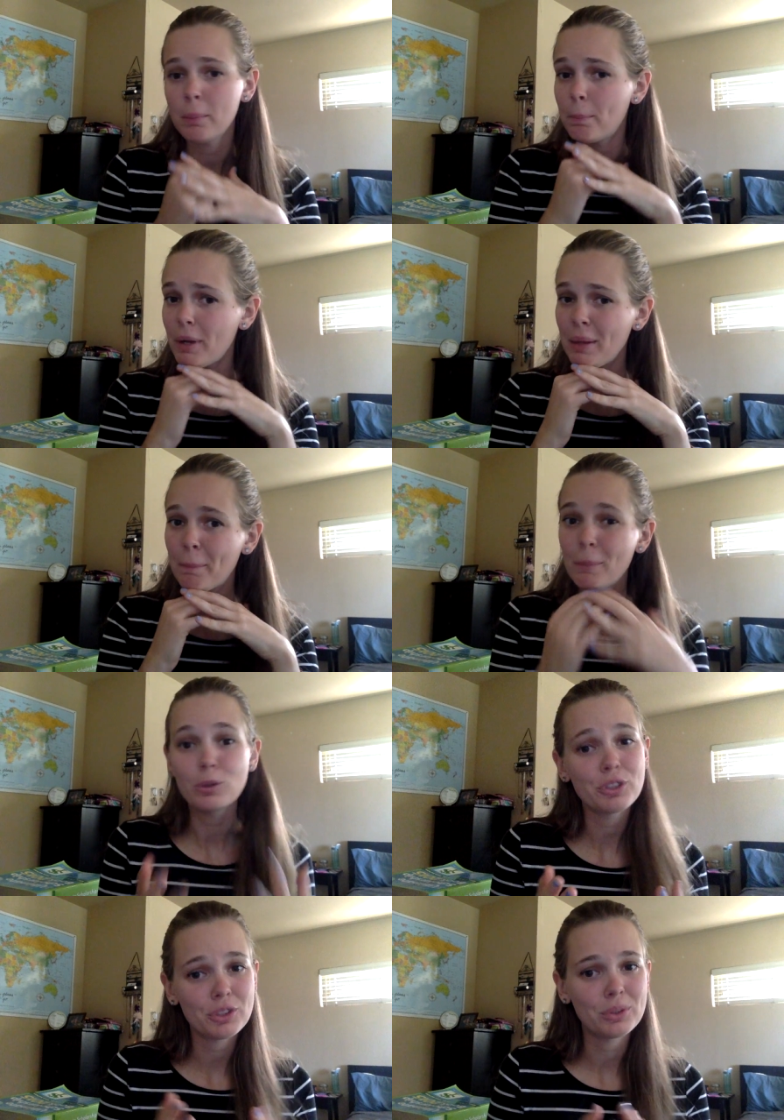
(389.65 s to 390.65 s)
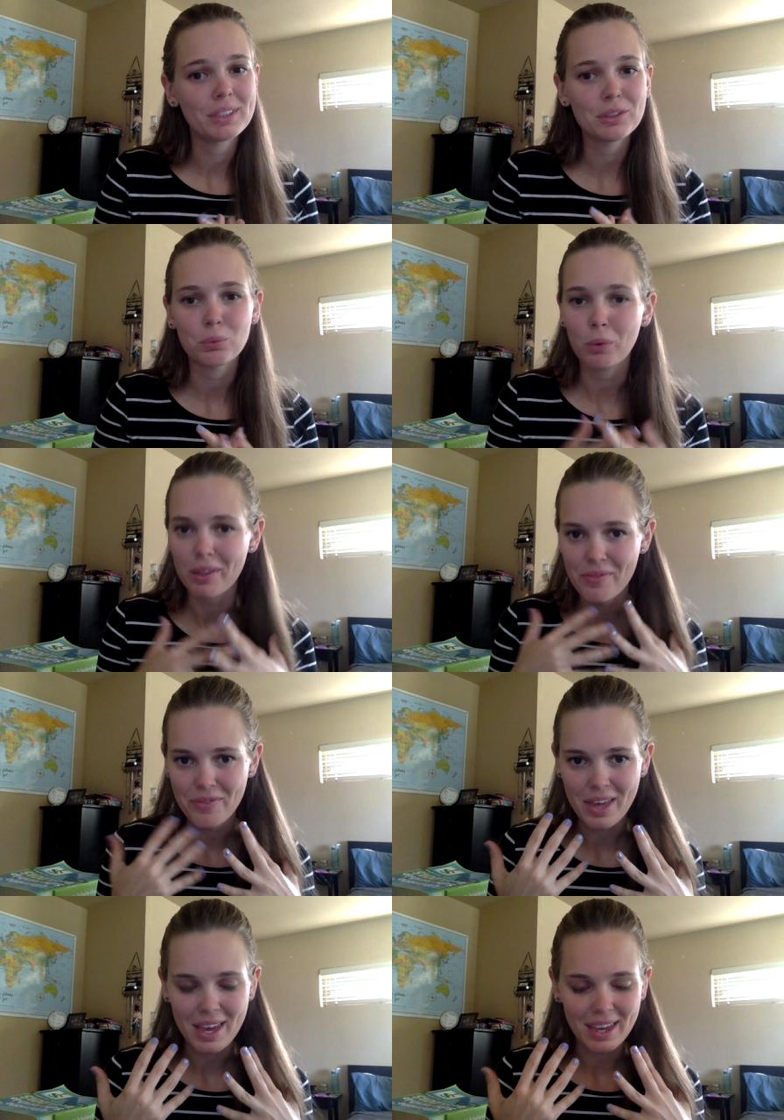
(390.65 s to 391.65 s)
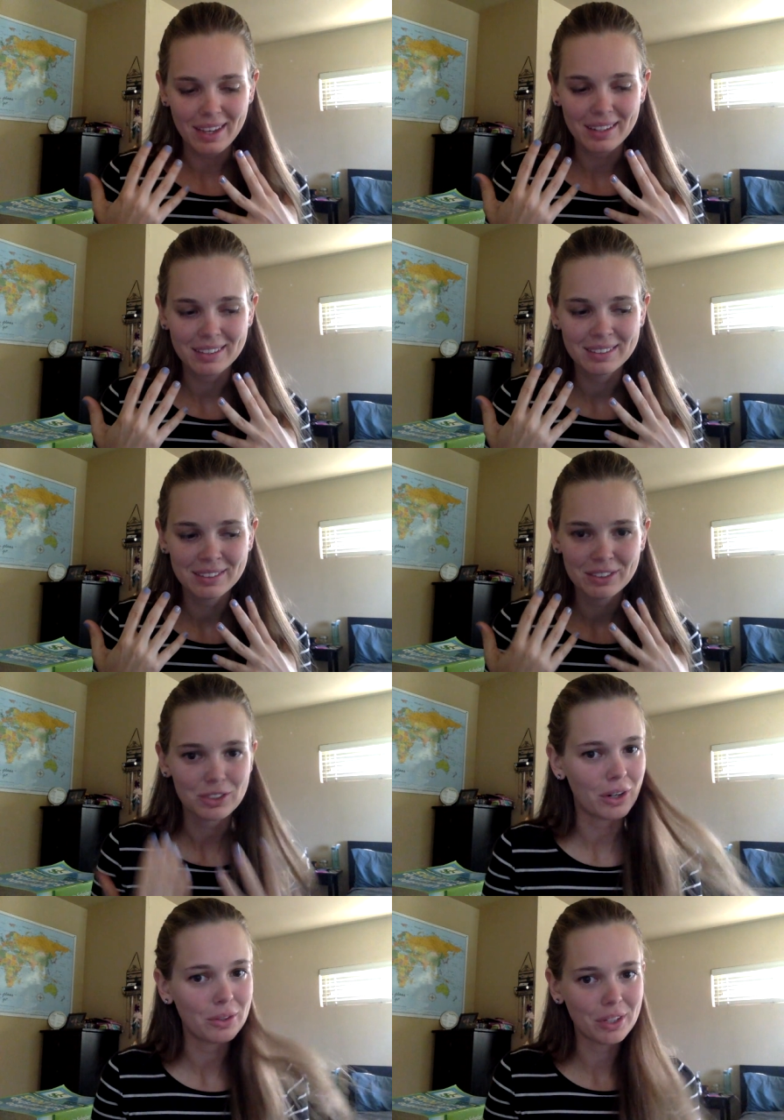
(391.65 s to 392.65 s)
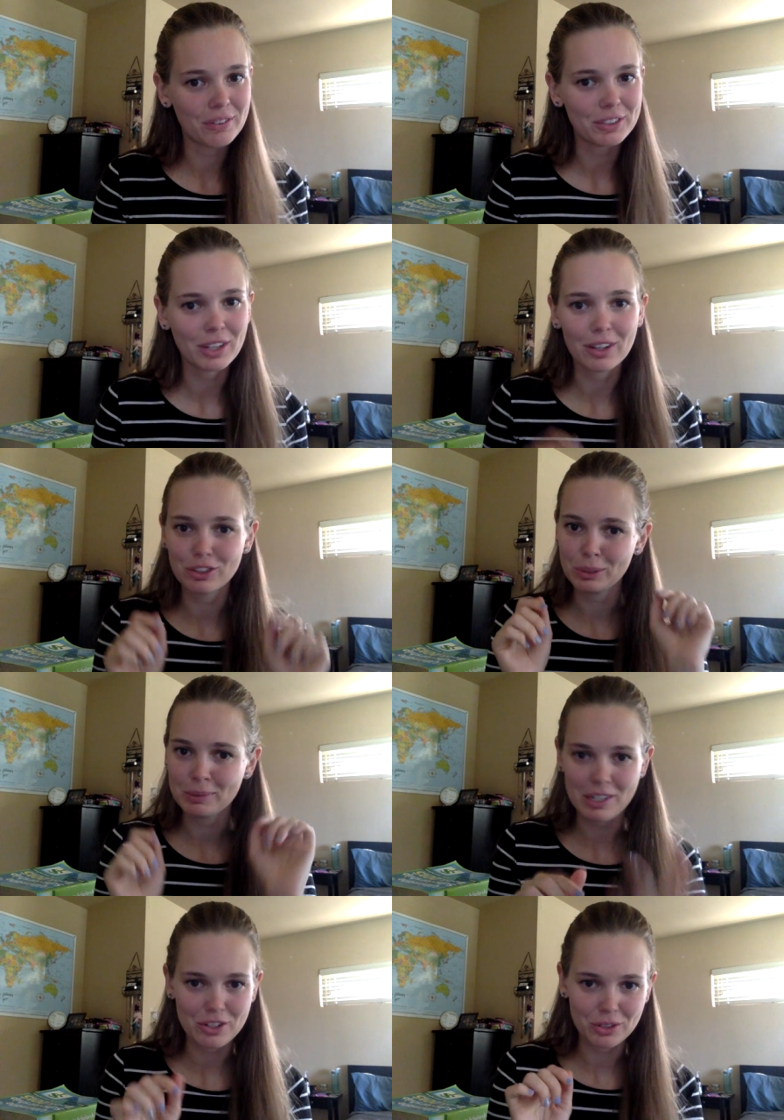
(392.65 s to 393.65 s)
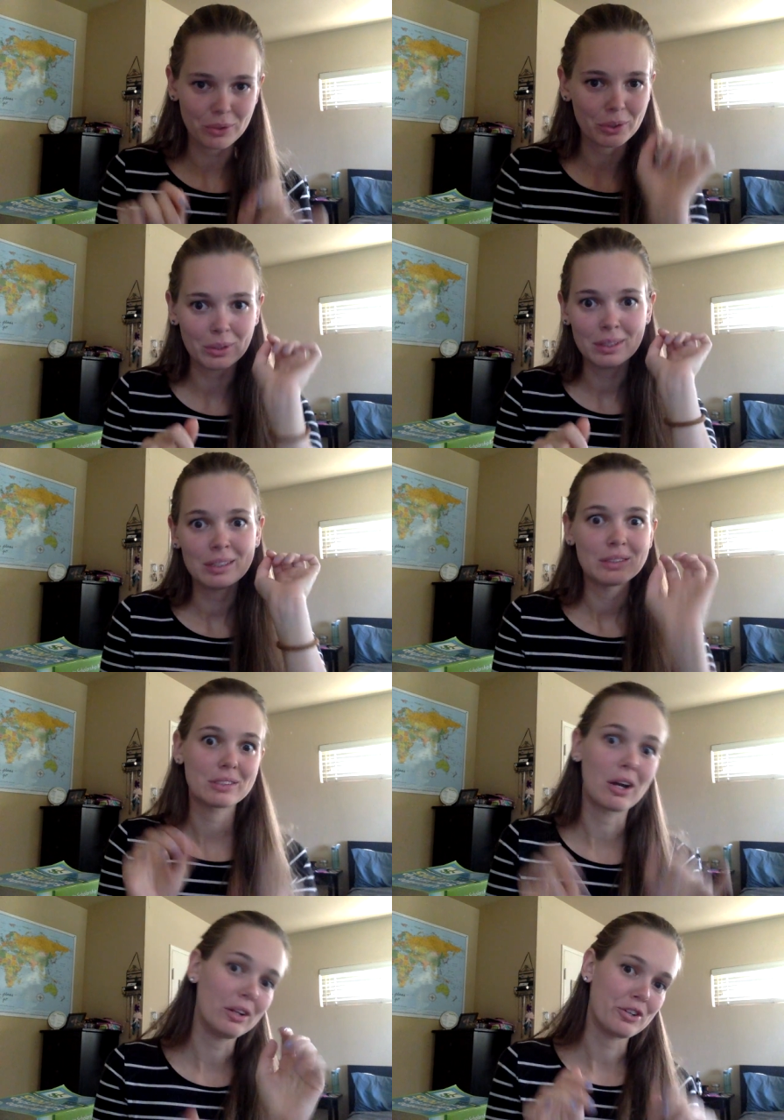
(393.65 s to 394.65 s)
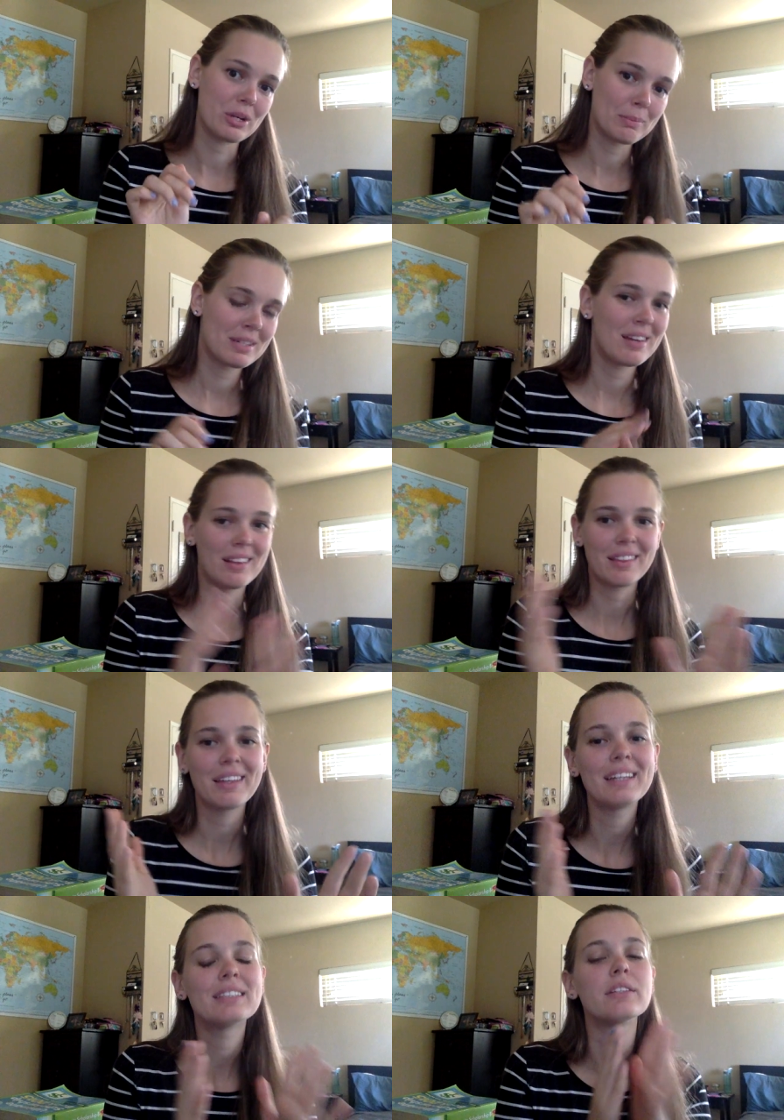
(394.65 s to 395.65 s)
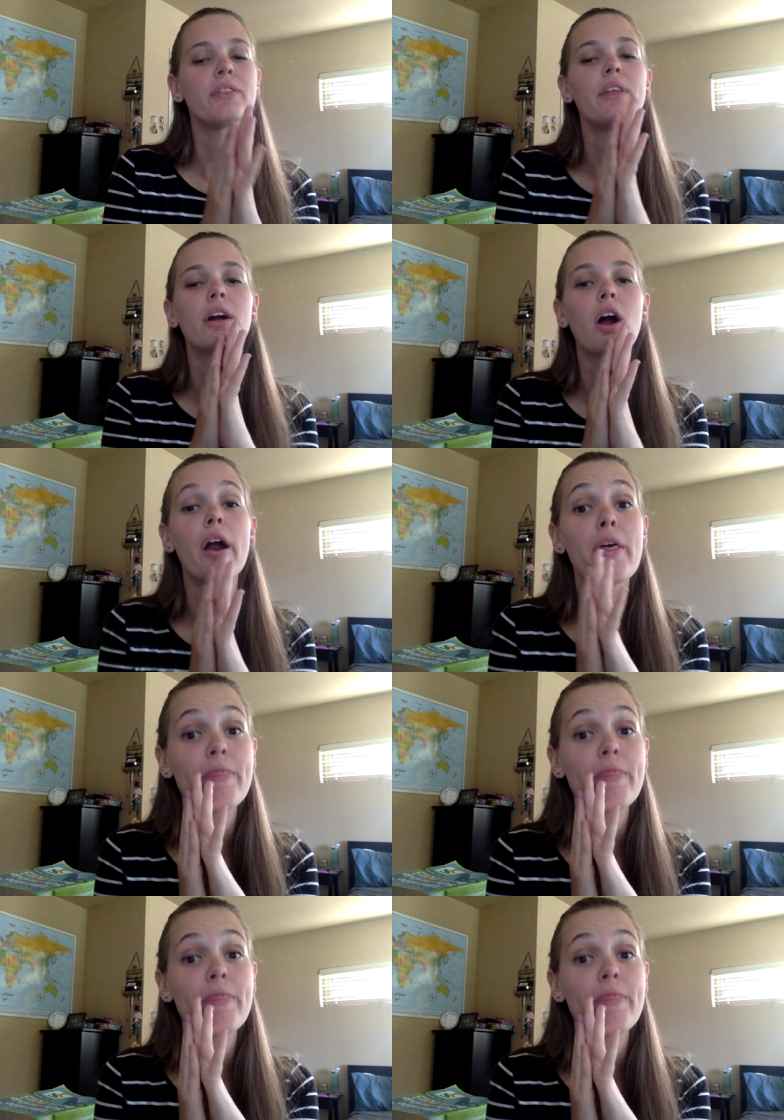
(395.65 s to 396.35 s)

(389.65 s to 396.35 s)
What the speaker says: But most students, when they start looking for scholarships, they just Google scholarships. And the thing is, there are